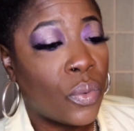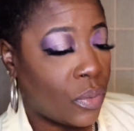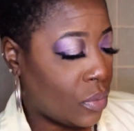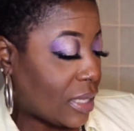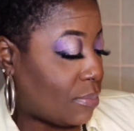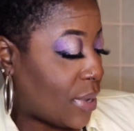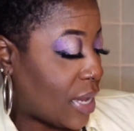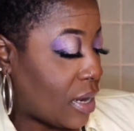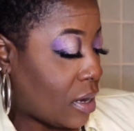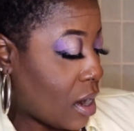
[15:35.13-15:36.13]
He has
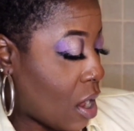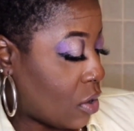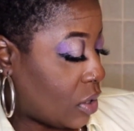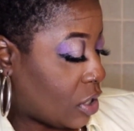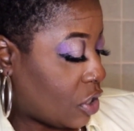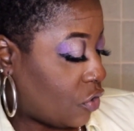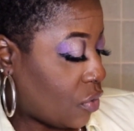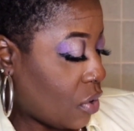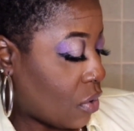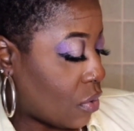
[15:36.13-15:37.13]
been out of
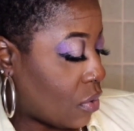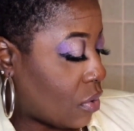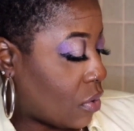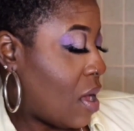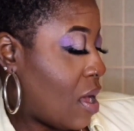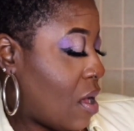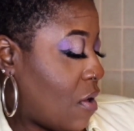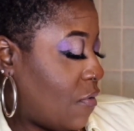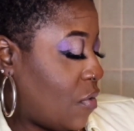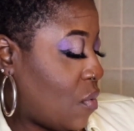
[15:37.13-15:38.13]
control.
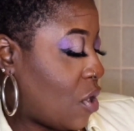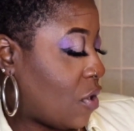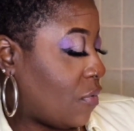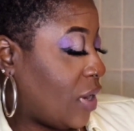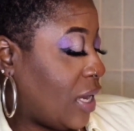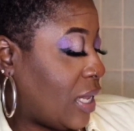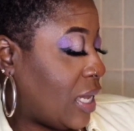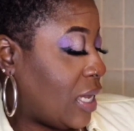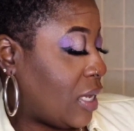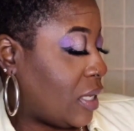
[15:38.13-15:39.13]
Wow, if you want to read
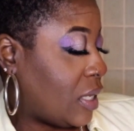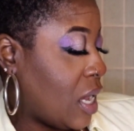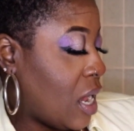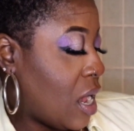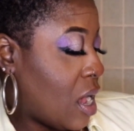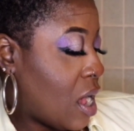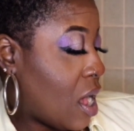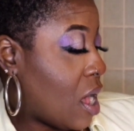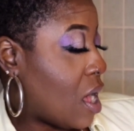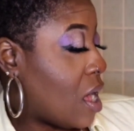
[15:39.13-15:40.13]
these,
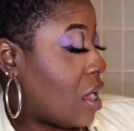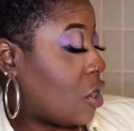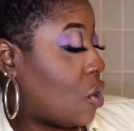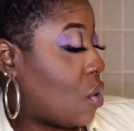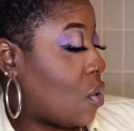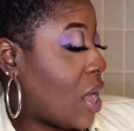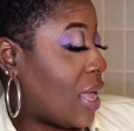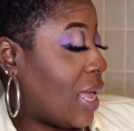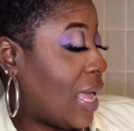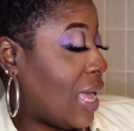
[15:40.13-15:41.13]
go
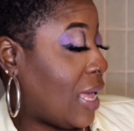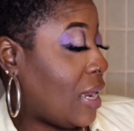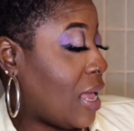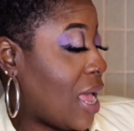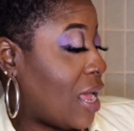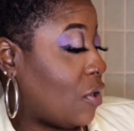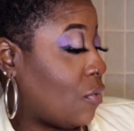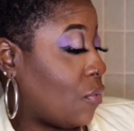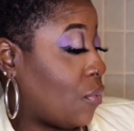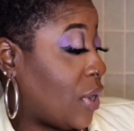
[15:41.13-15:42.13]
ahead and
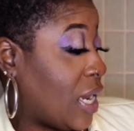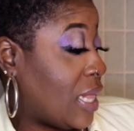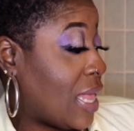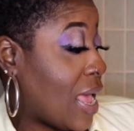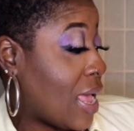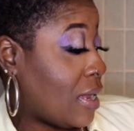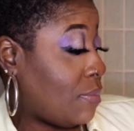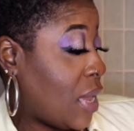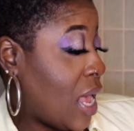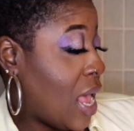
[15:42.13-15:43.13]
read
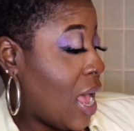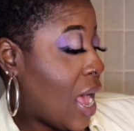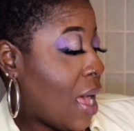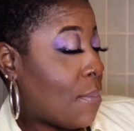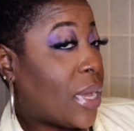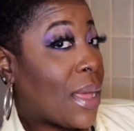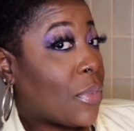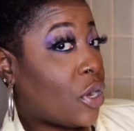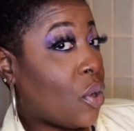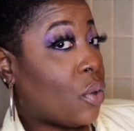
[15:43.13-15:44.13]
them. But
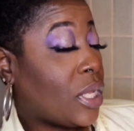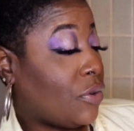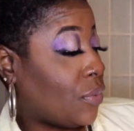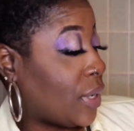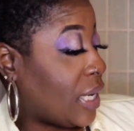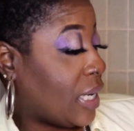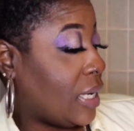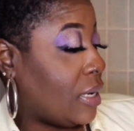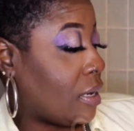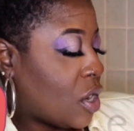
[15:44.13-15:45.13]
I'm going to only
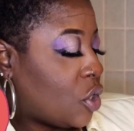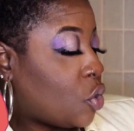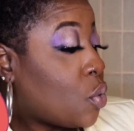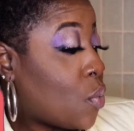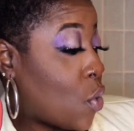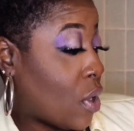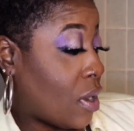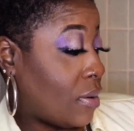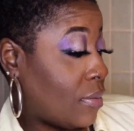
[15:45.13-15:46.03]
read two more.